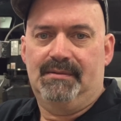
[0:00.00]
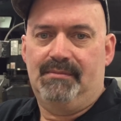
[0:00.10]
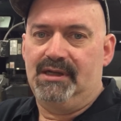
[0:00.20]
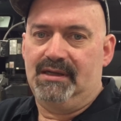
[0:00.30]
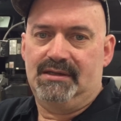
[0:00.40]

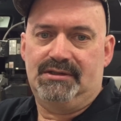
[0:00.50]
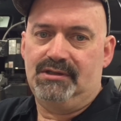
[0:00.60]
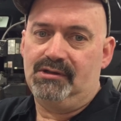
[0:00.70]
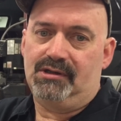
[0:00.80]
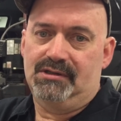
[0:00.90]
because
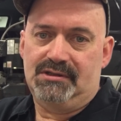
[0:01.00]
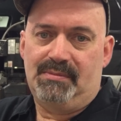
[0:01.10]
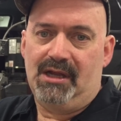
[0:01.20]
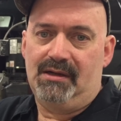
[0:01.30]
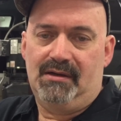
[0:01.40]
you can
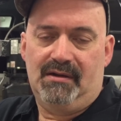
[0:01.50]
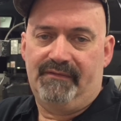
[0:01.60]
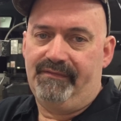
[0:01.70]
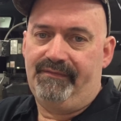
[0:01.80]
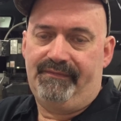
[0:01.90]
spend a
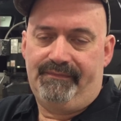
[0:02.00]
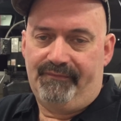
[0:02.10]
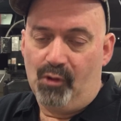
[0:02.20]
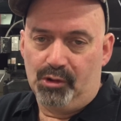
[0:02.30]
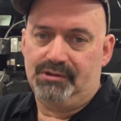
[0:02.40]

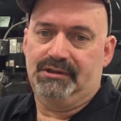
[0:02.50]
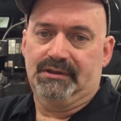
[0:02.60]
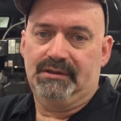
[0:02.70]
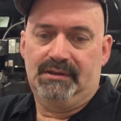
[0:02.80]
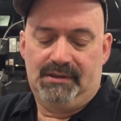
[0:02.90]
fortune